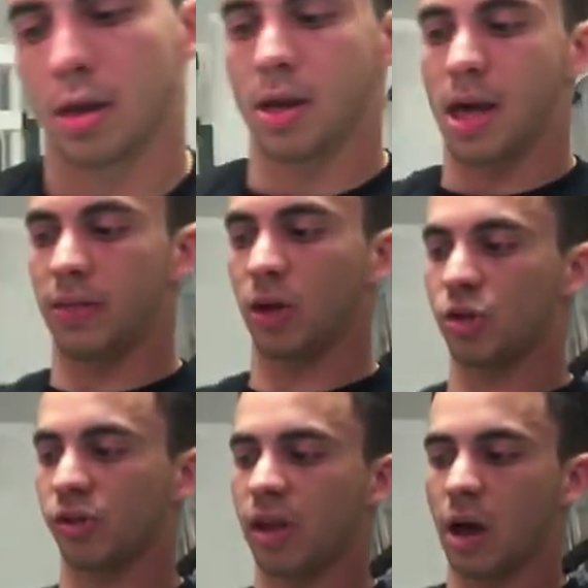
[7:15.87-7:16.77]
And they'll
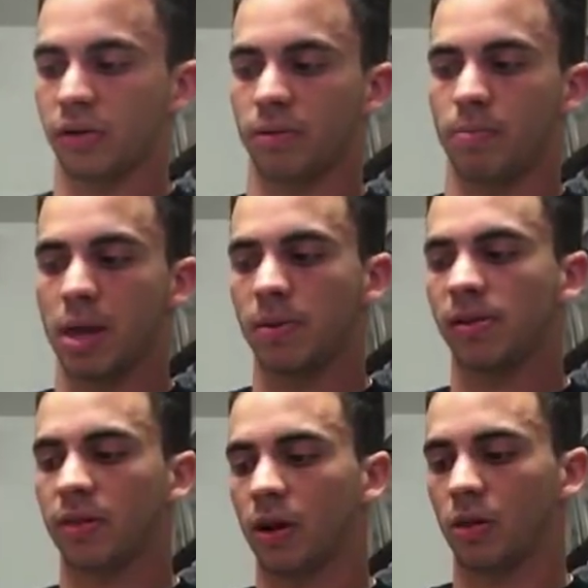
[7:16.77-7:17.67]
just house the babies in
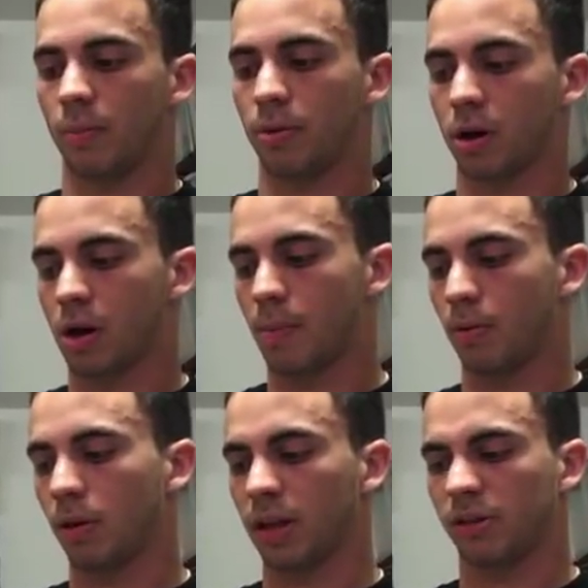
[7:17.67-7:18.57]
there. They'll put a couple of
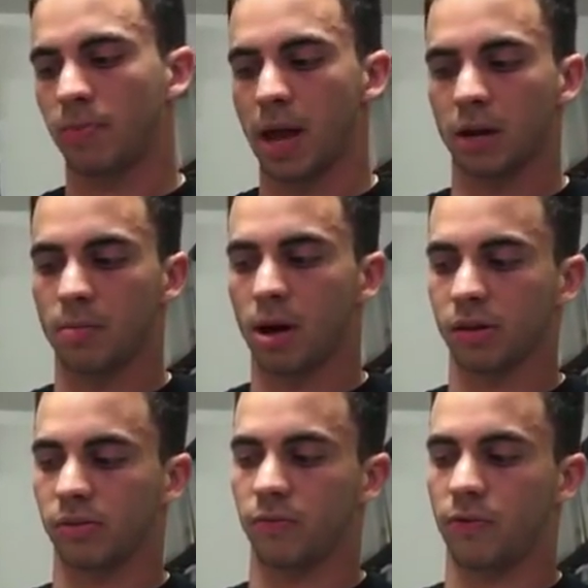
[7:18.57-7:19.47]
like sphagnum moss,
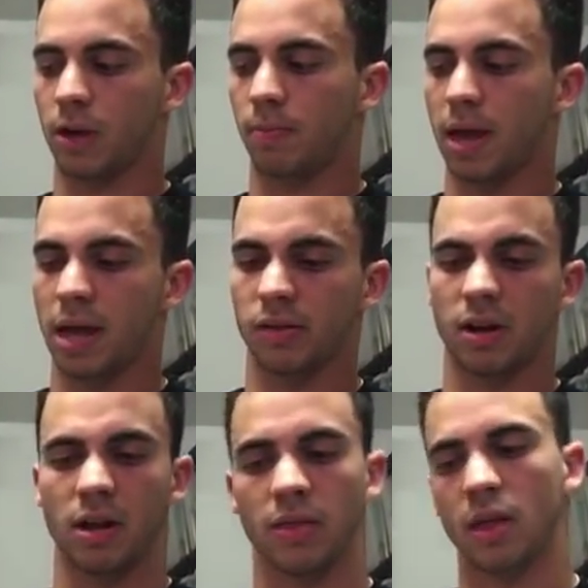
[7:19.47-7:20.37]
some fake plants, and
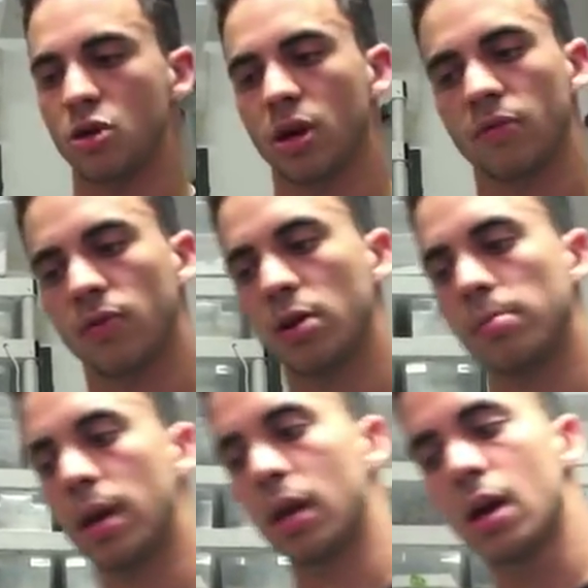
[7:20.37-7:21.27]
then you can feed them
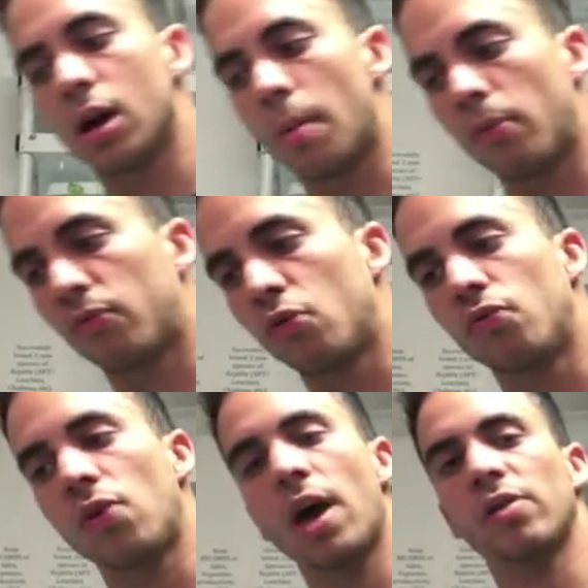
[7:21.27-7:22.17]
like a couple fruit
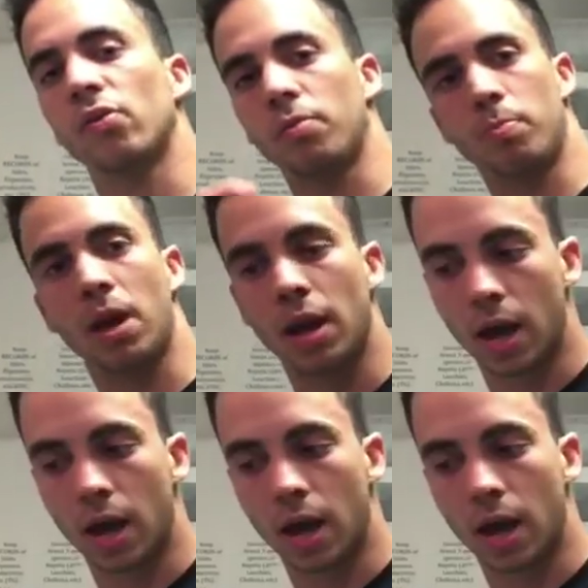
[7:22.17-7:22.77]
flies or pinhead